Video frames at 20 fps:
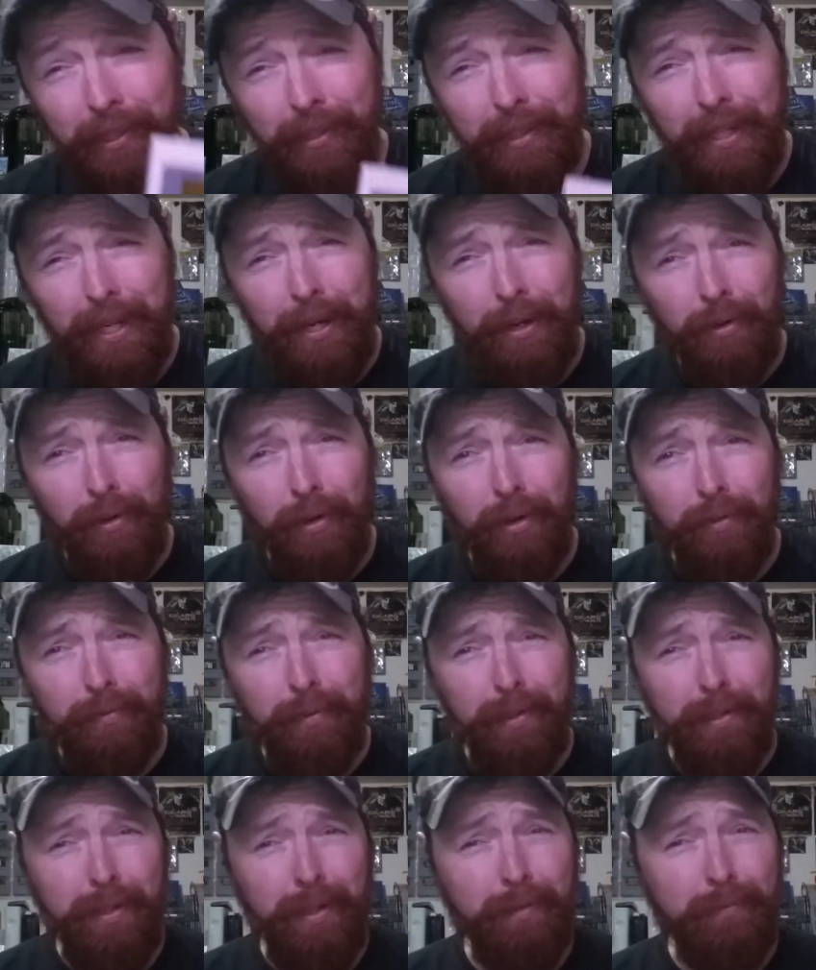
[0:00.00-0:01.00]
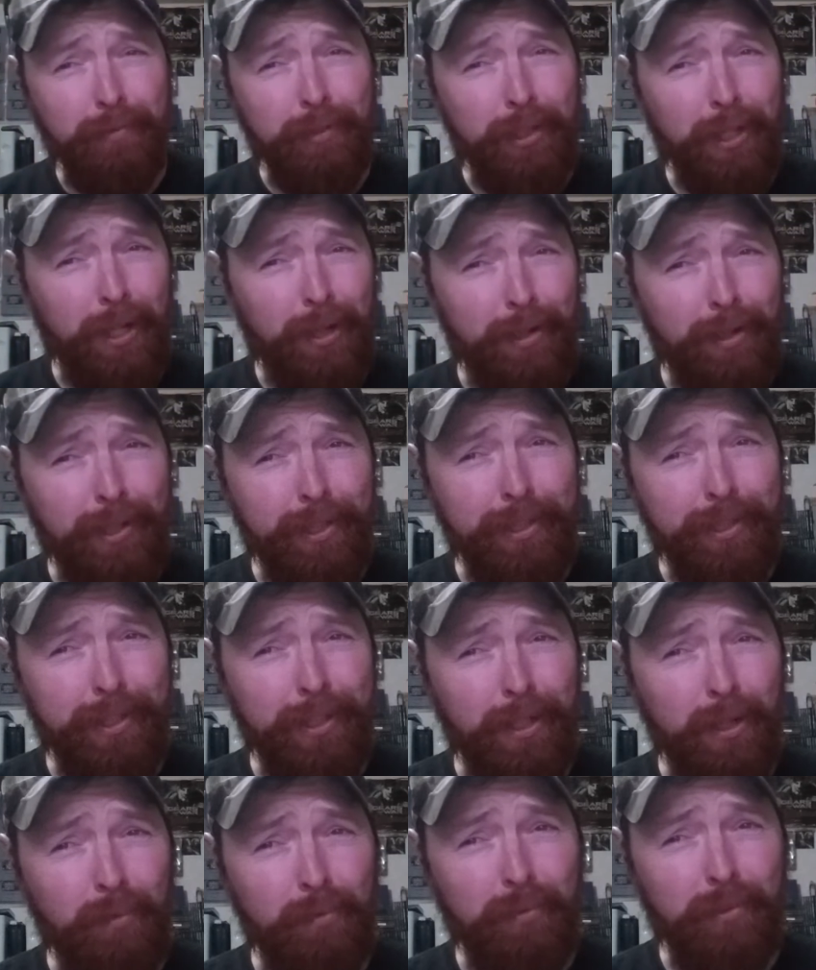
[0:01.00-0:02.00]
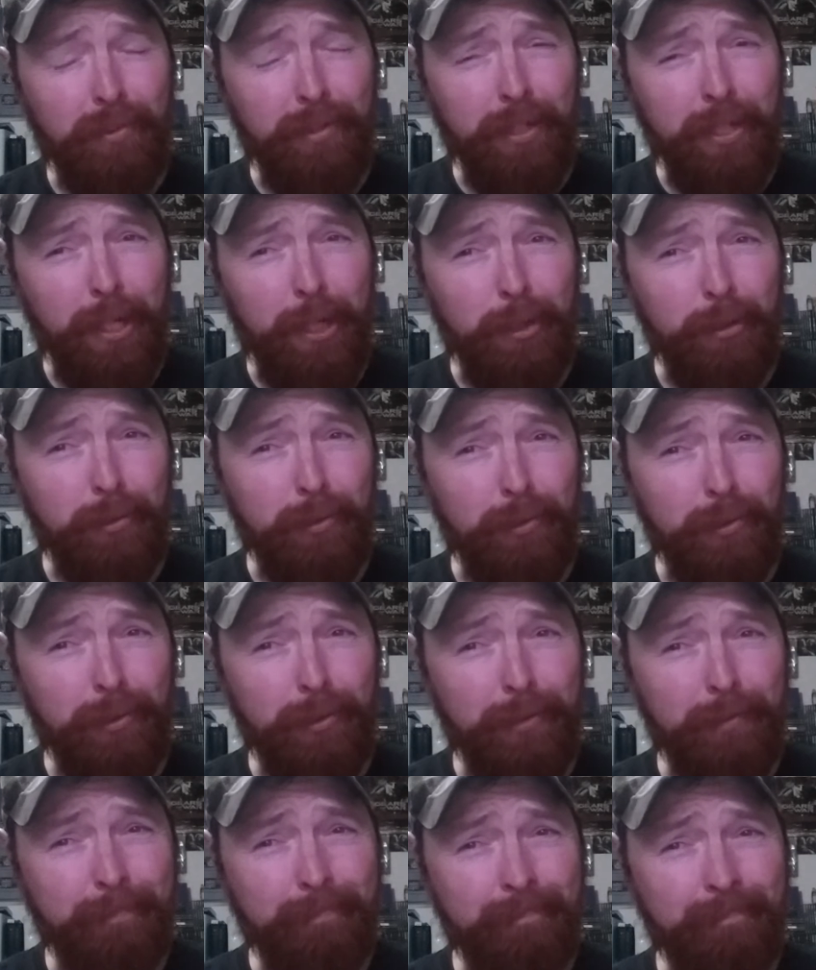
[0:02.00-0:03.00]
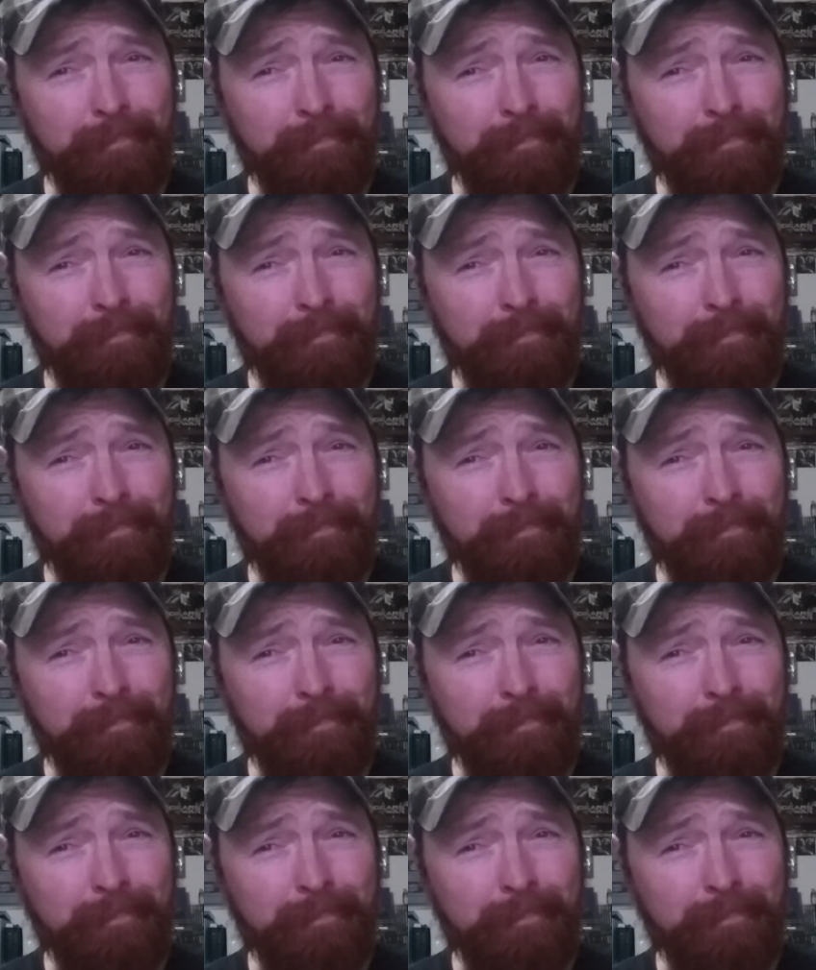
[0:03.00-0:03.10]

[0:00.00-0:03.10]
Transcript: good care of it. I've cherished it over the years.